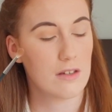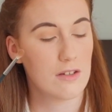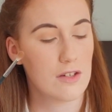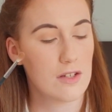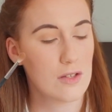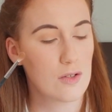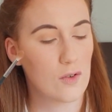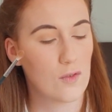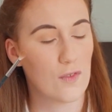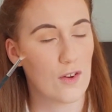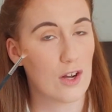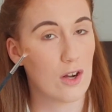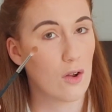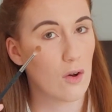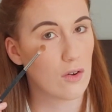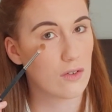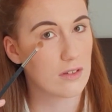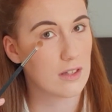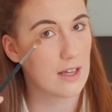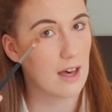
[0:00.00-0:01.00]
just sort of
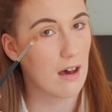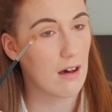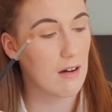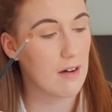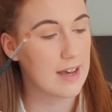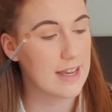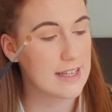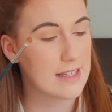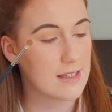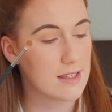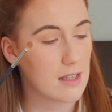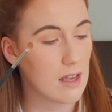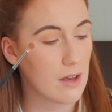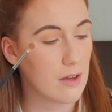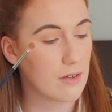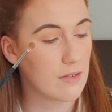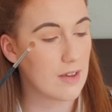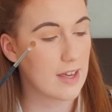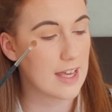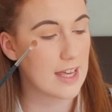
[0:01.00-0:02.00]
along the eye, so
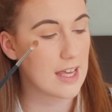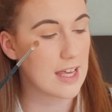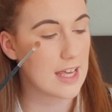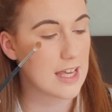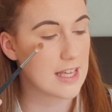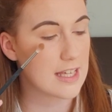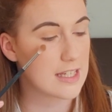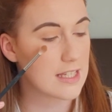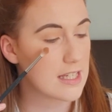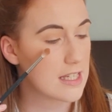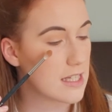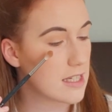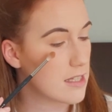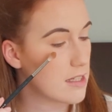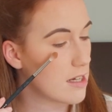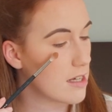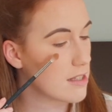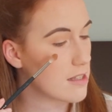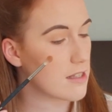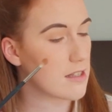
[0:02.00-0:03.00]
it
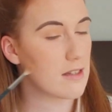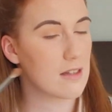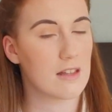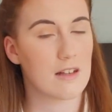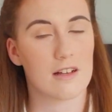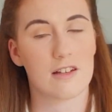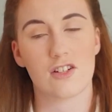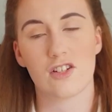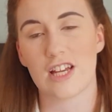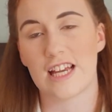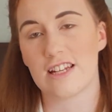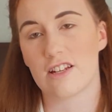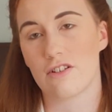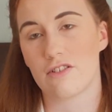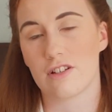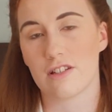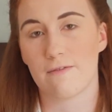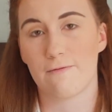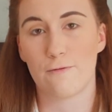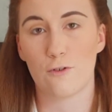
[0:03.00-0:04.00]
doesn't, the shadow
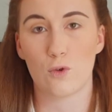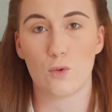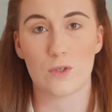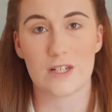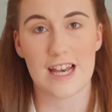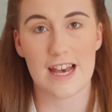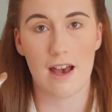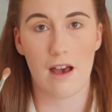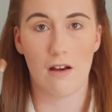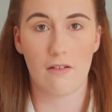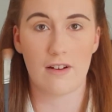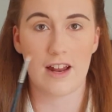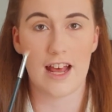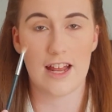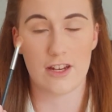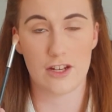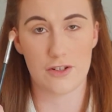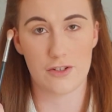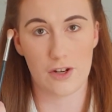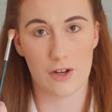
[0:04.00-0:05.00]
doesn't fall down
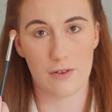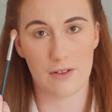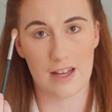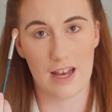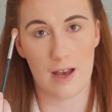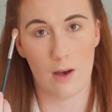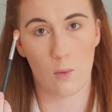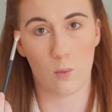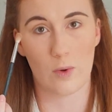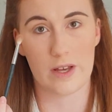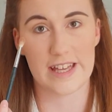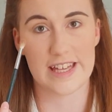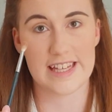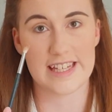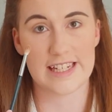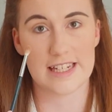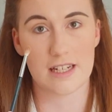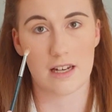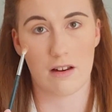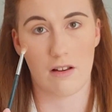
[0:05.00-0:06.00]
and you don't get a
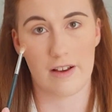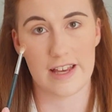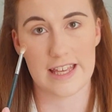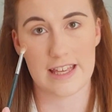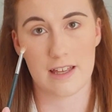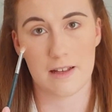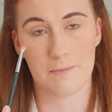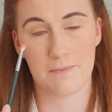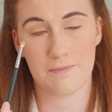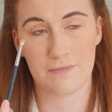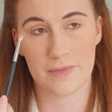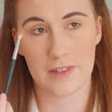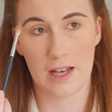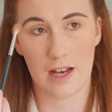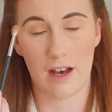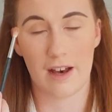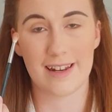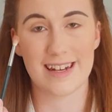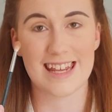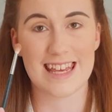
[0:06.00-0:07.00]
weird like
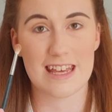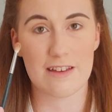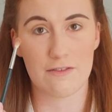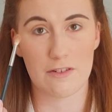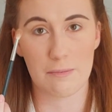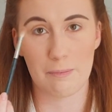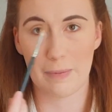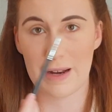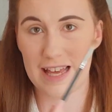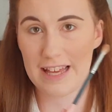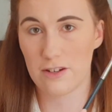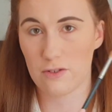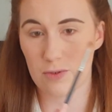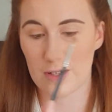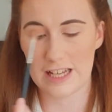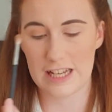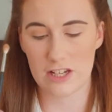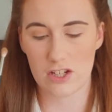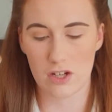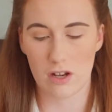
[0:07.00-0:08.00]
uneven blend
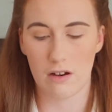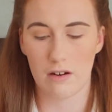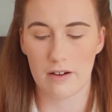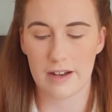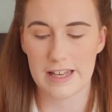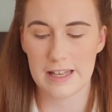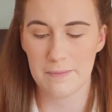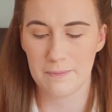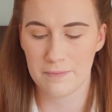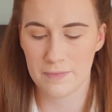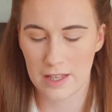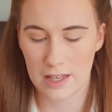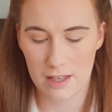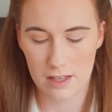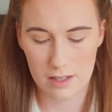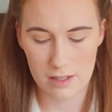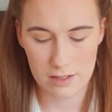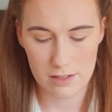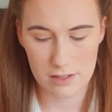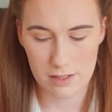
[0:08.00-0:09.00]
on each eye.
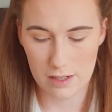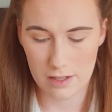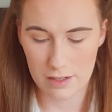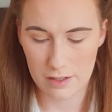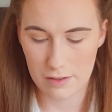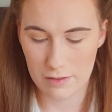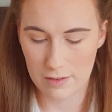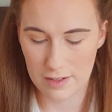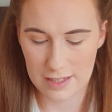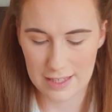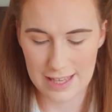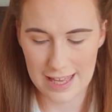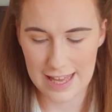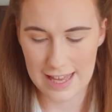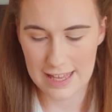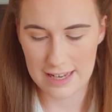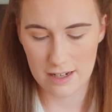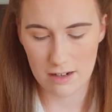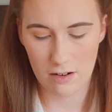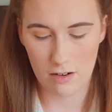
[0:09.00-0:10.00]
So
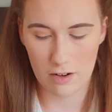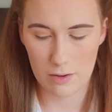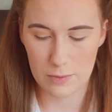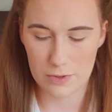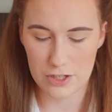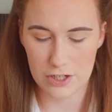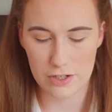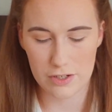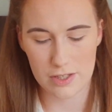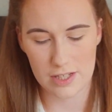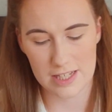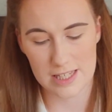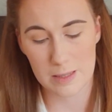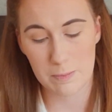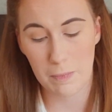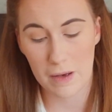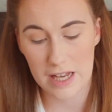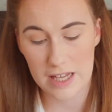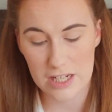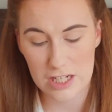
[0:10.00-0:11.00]
again, I would use a
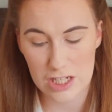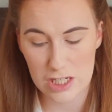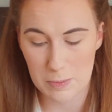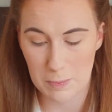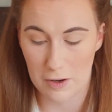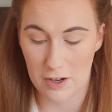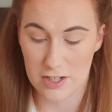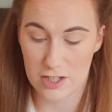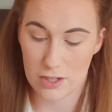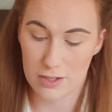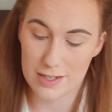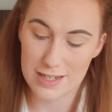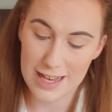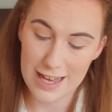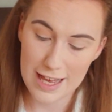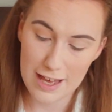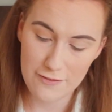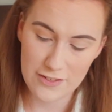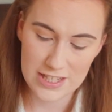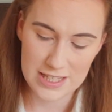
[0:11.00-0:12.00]
sponge, but I don't
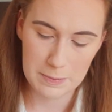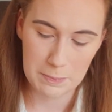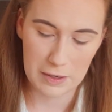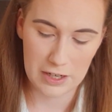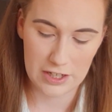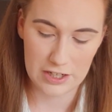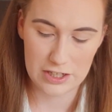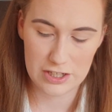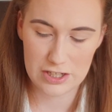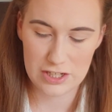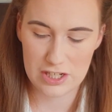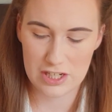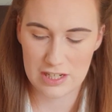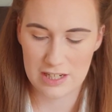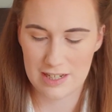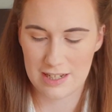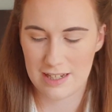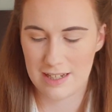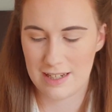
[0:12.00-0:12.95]
have a sponge